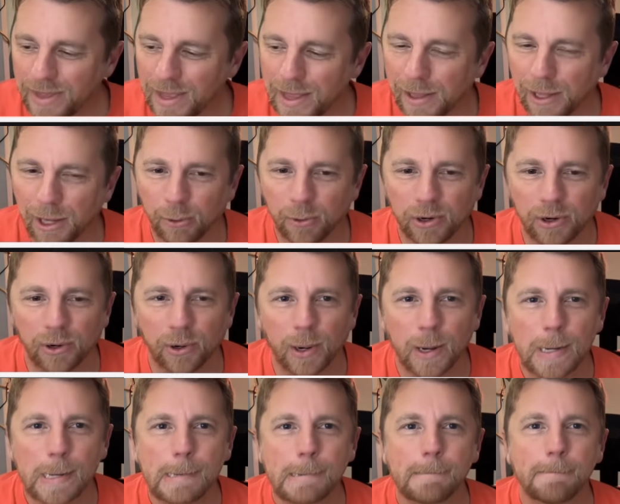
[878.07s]
There we go.
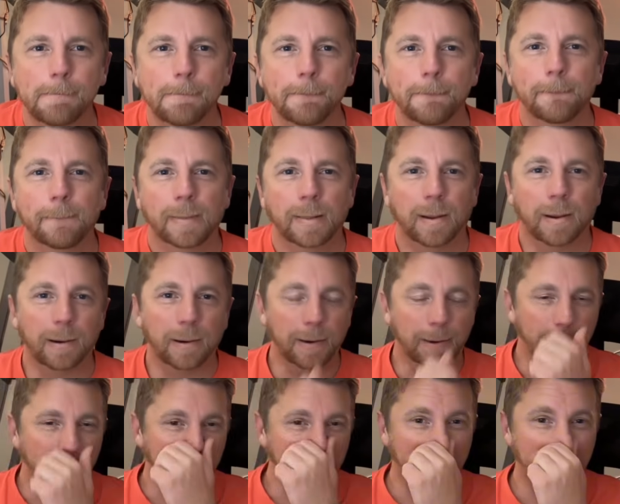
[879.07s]
All
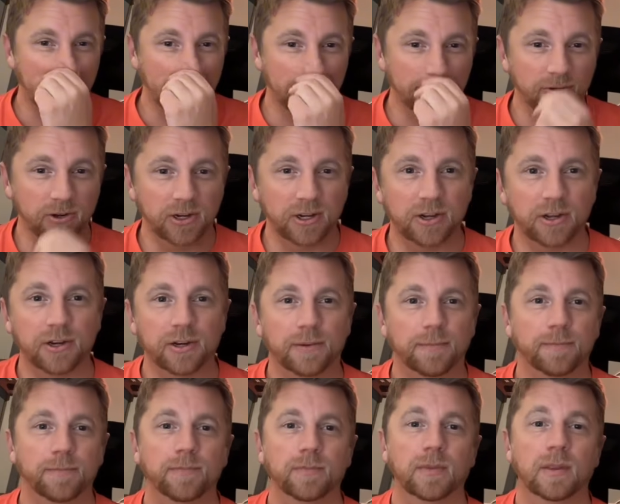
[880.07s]
right, very good.
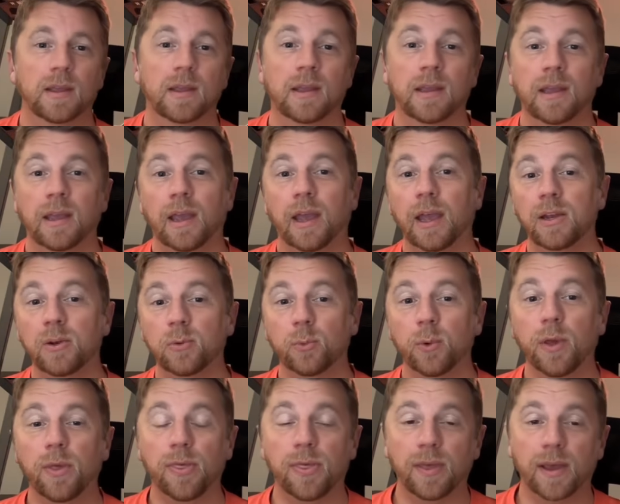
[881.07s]
And
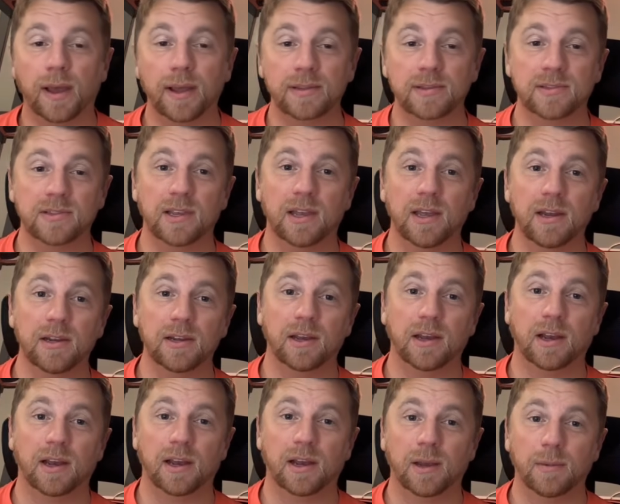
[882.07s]
with that said,
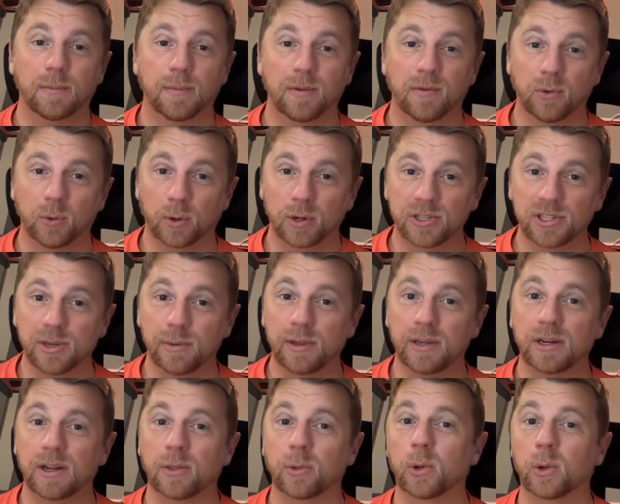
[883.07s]
if you want to see
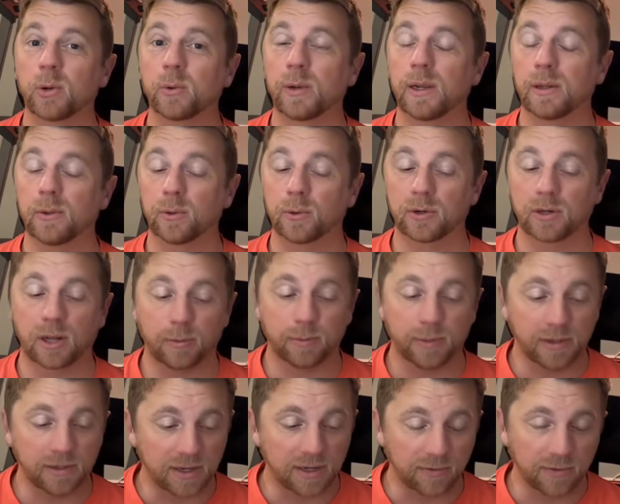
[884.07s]
another one to Wailord, I'd be
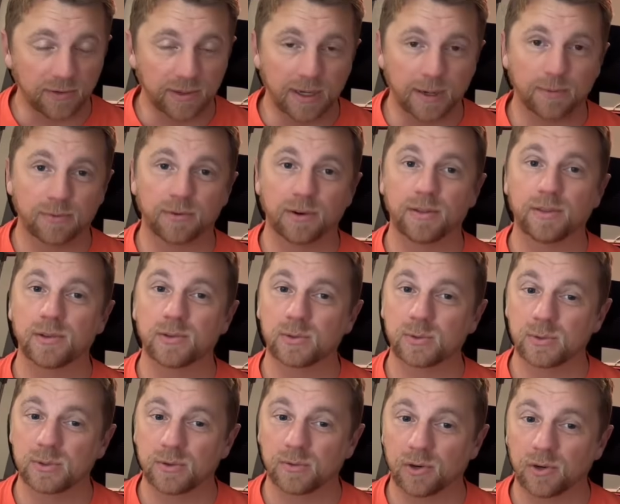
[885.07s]
definitely up for it. This
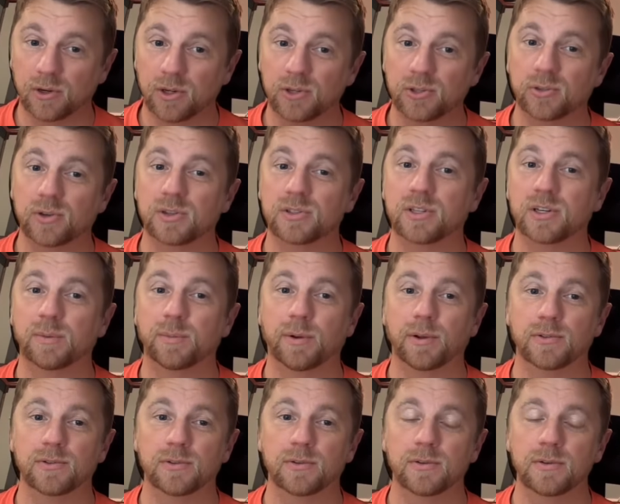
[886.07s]
was a very interesting
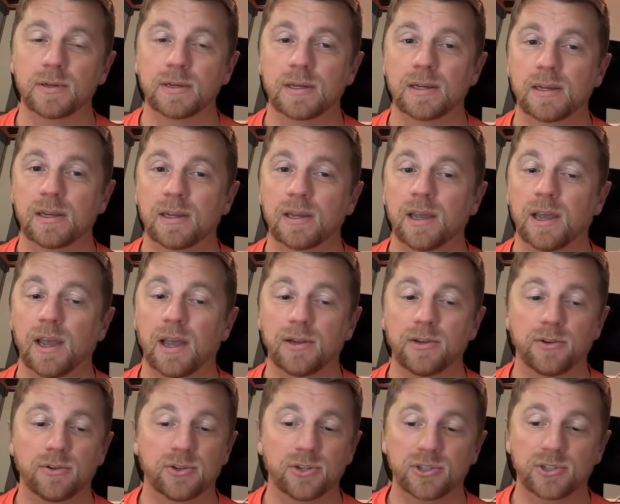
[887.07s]
puzzle, and
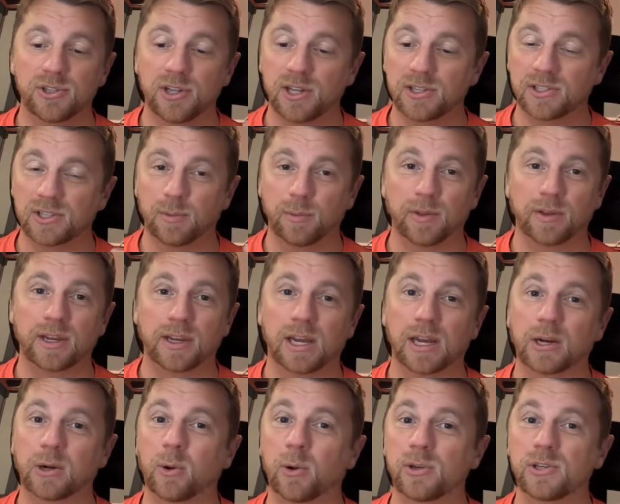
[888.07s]
you just hit some of the
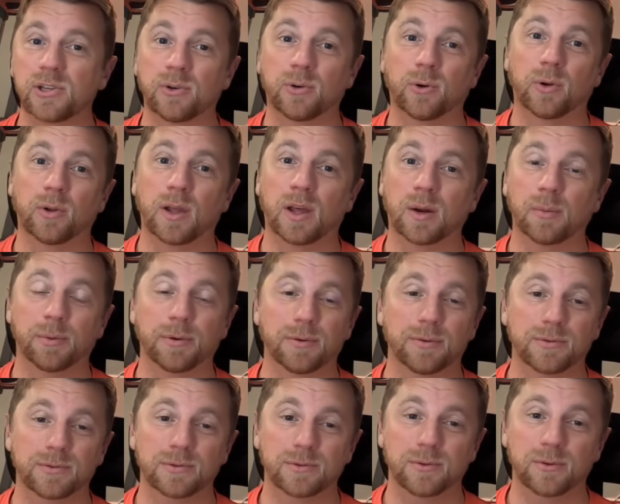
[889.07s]
categories I know a lot
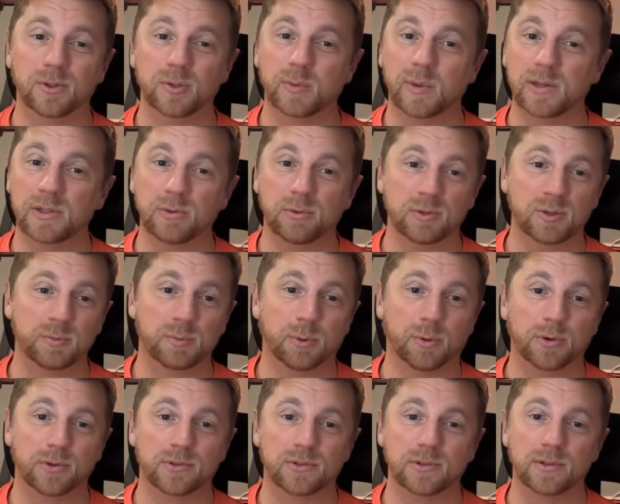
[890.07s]
about, so especially with
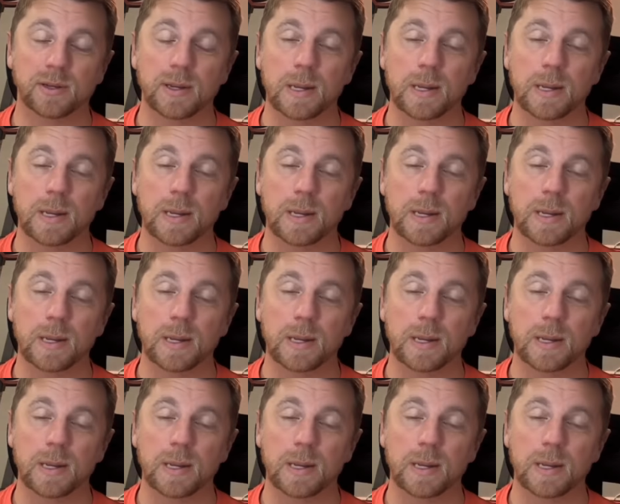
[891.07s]
sports.